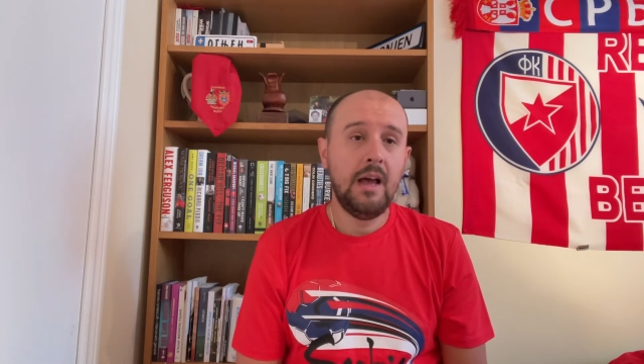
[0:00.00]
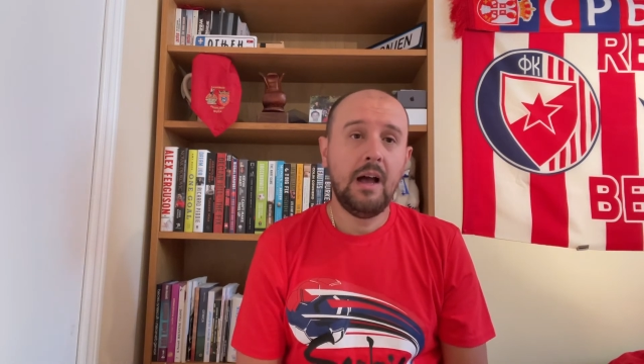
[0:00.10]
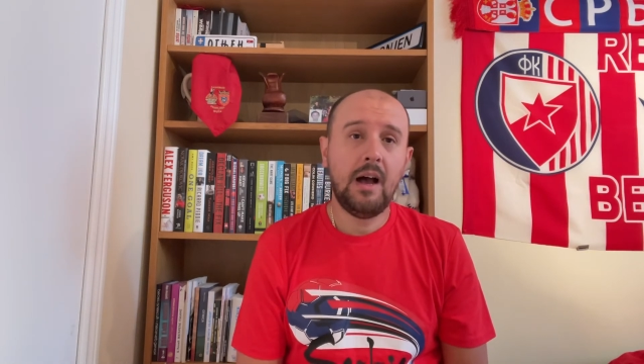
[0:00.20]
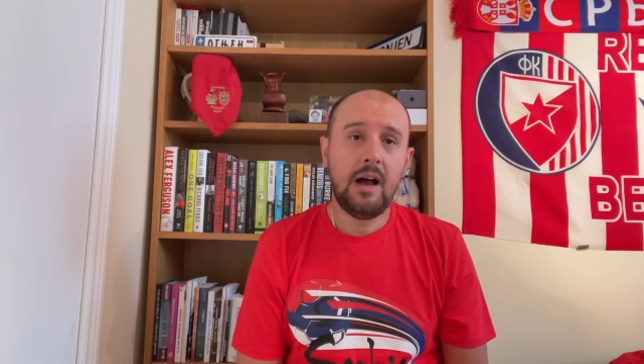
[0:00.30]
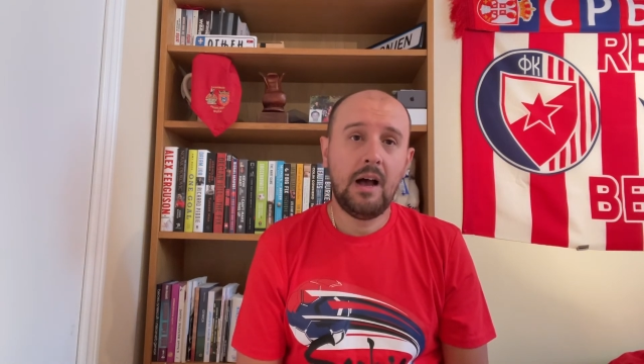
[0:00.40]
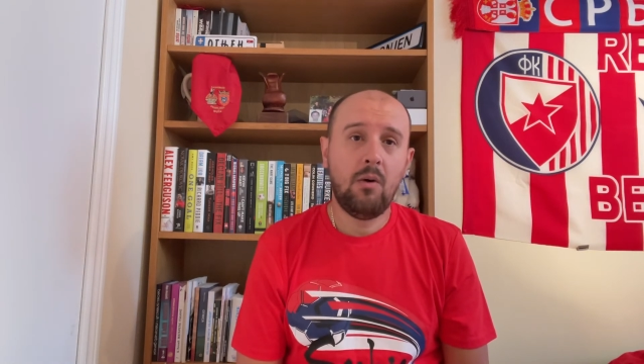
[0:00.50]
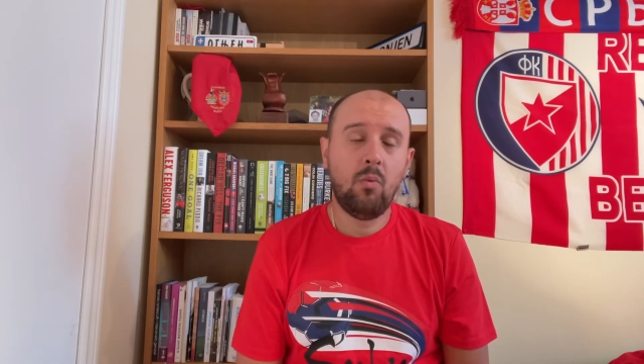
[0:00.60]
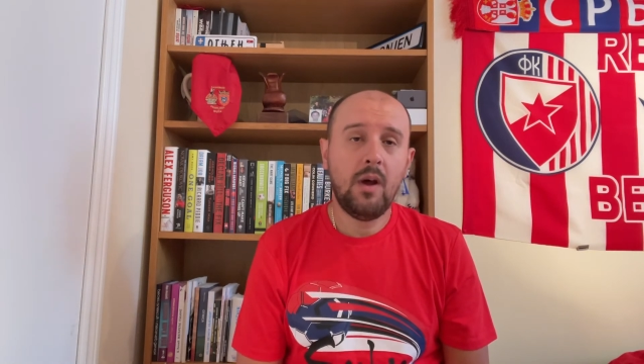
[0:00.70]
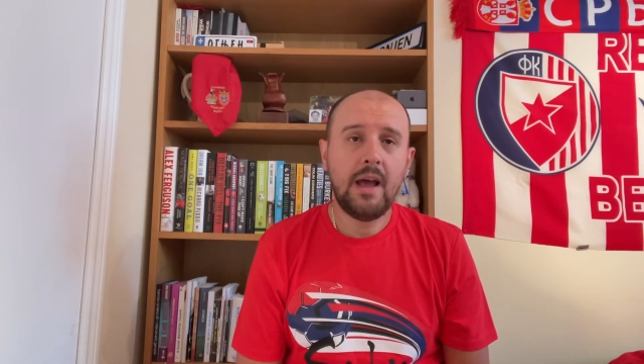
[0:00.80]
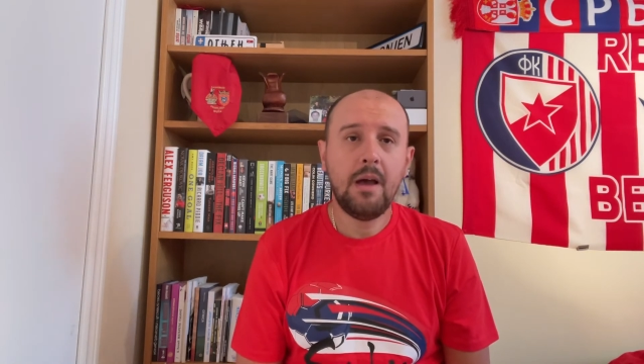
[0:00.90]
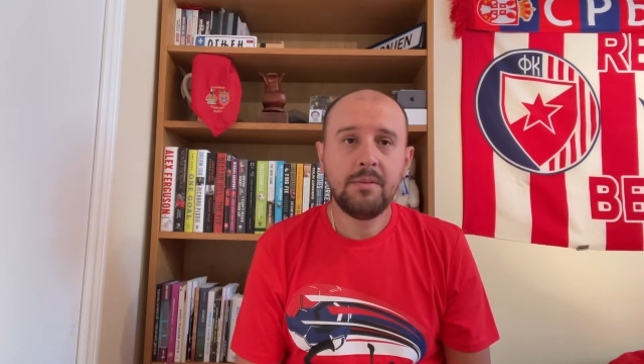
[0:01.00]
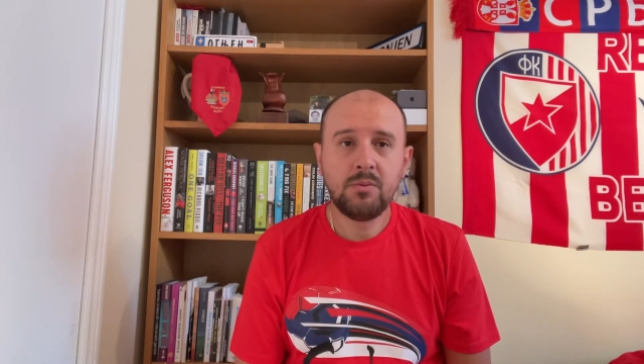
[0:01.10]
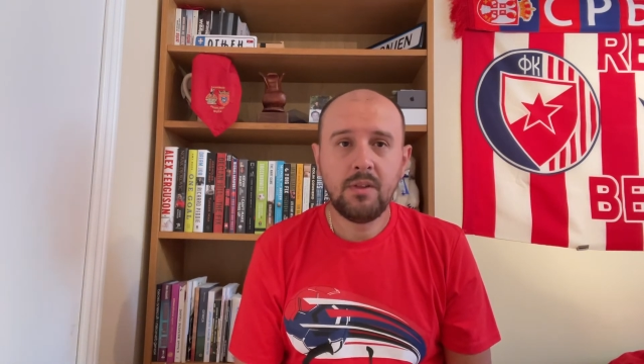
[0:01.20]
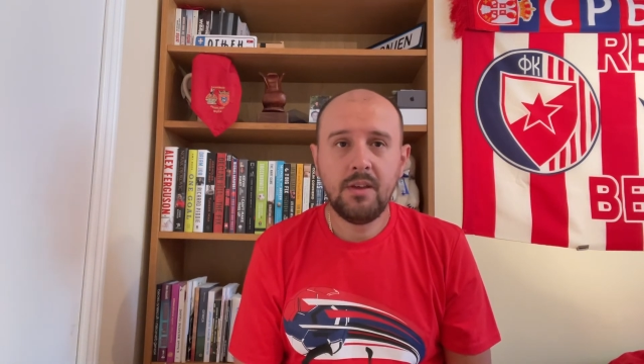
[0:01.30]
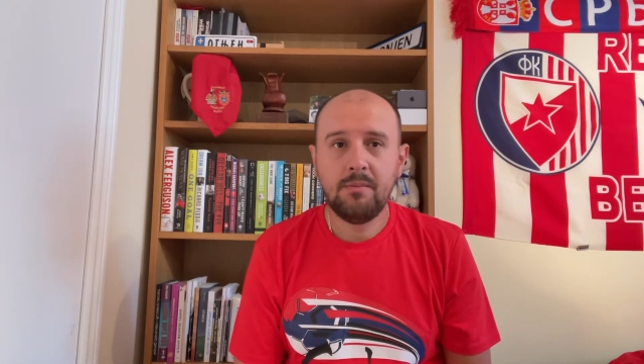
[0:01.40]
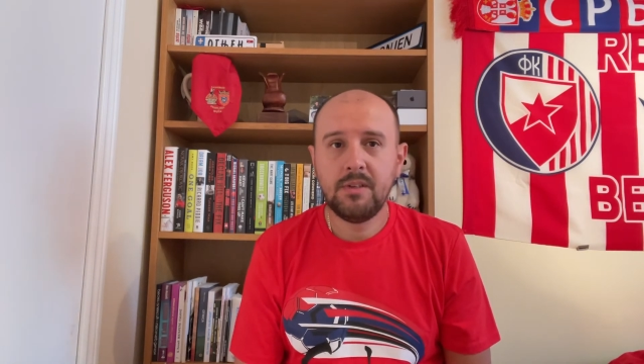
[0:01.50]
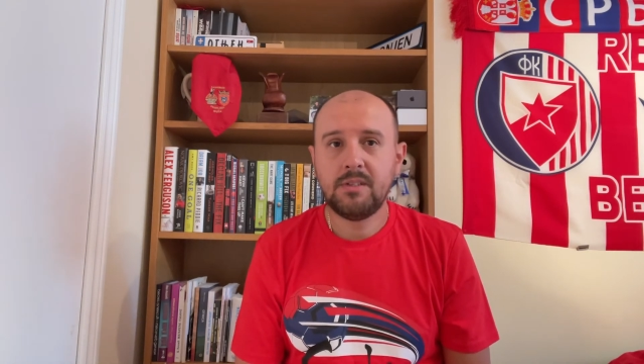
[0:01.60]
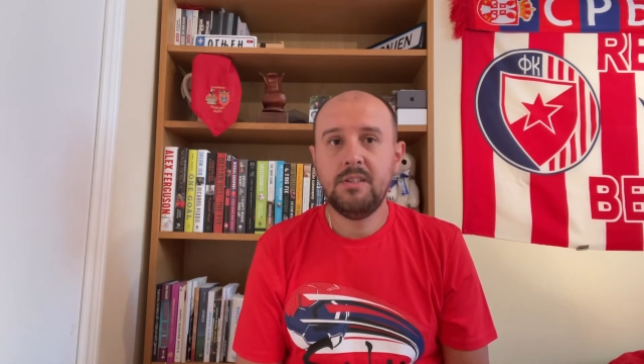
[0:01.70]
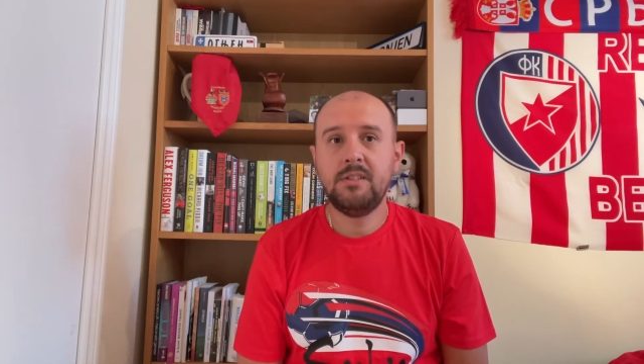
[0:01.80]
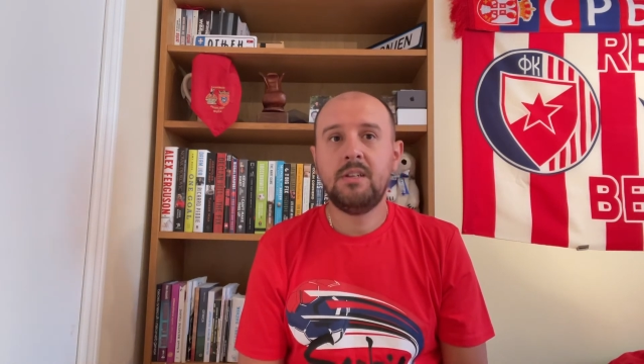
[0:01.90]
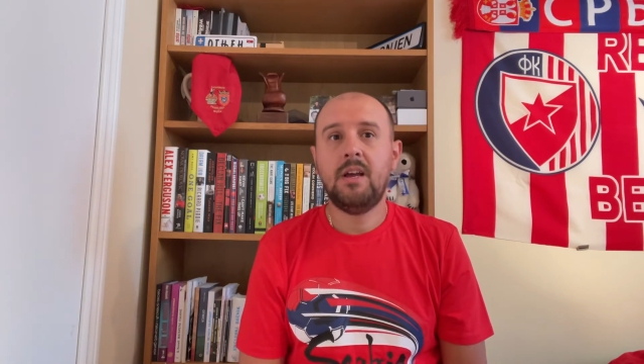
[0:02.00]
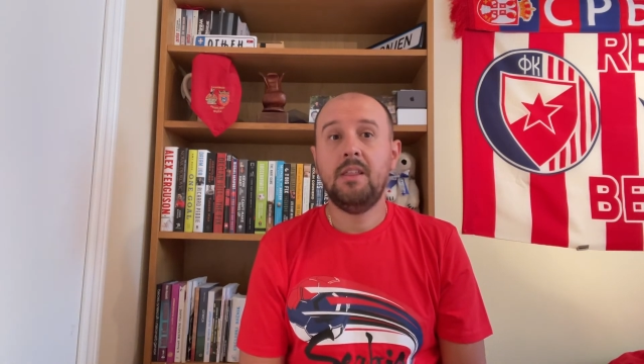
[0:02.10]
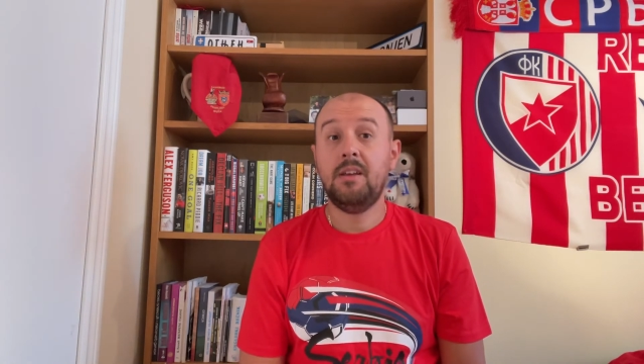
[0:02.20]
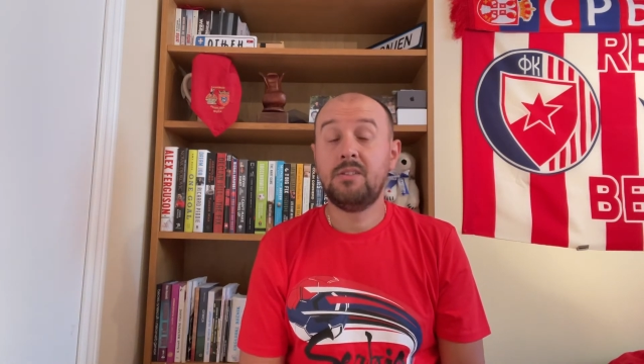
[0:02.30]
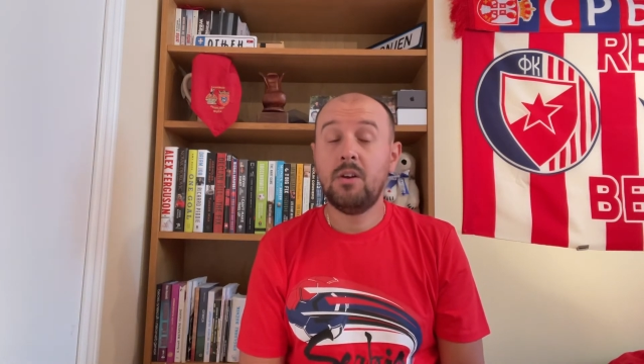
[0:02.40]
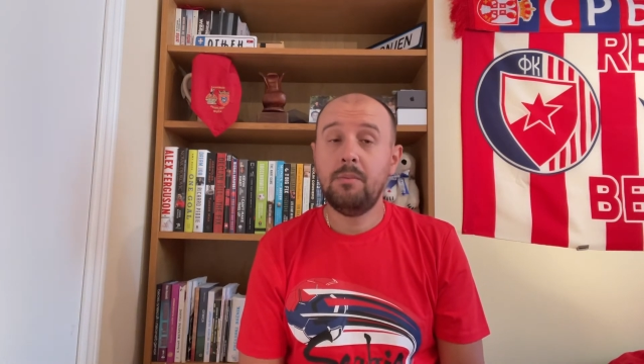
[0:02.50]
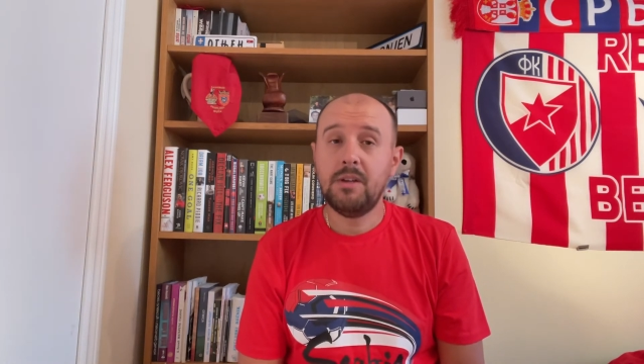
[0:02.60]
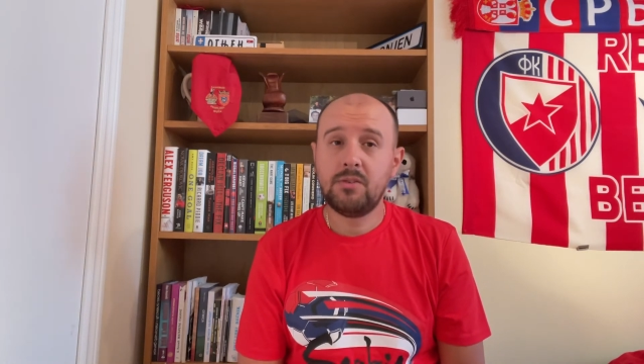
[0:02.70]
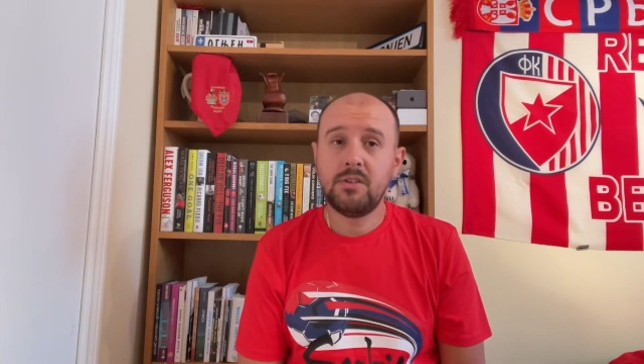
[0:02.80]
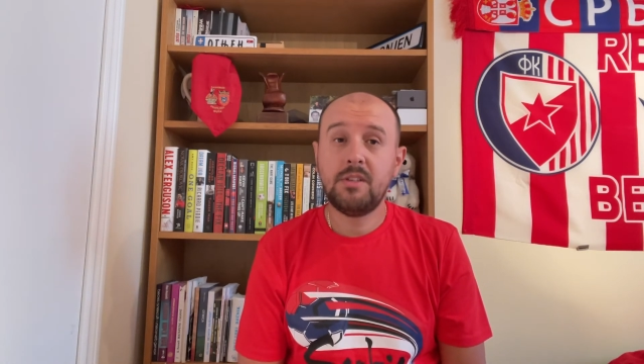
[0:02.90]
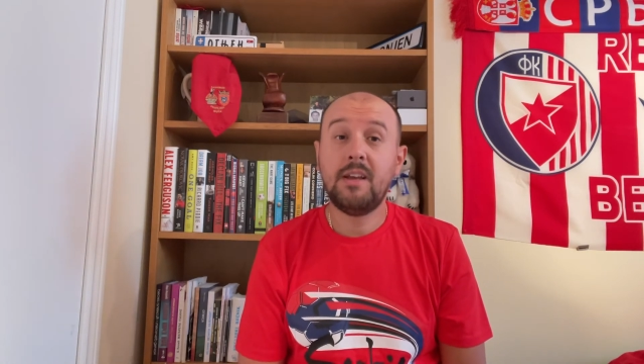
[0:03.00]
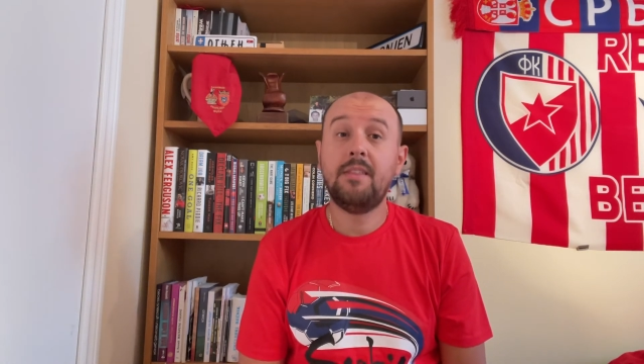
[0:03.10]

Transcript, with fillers: Uh, what happens with him this season, I think is going to be interesting.